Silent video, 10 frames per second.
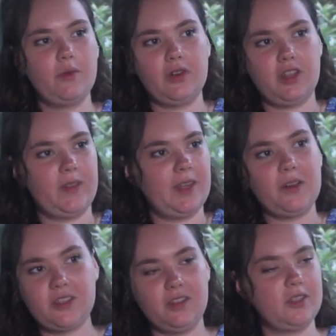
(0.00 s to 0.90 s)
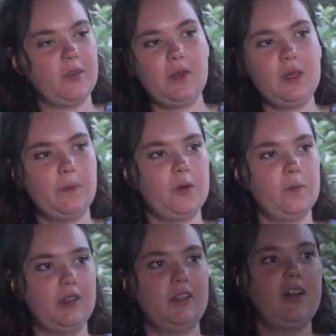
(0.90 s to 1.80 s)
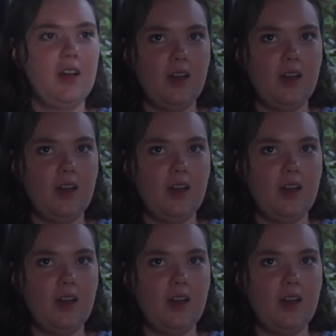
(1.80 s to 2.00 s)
with thousands of people. But